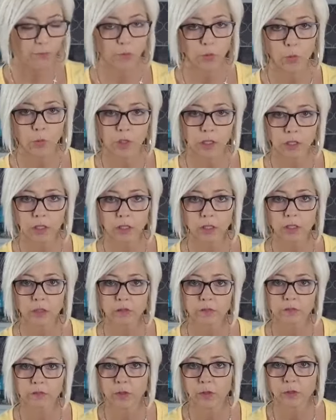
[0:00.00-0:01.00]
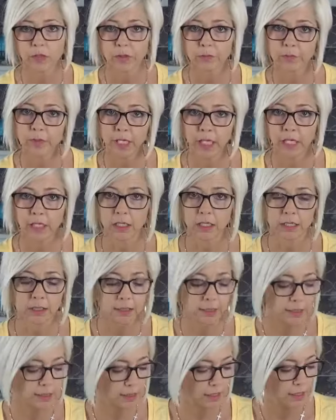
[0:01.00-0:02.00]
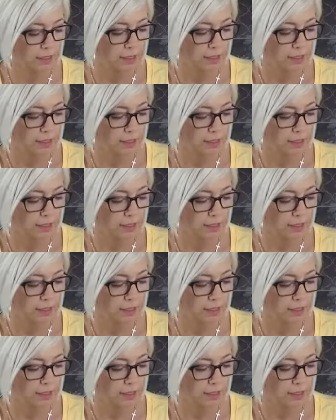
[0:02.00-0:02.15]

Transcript: 4 frozen bananas,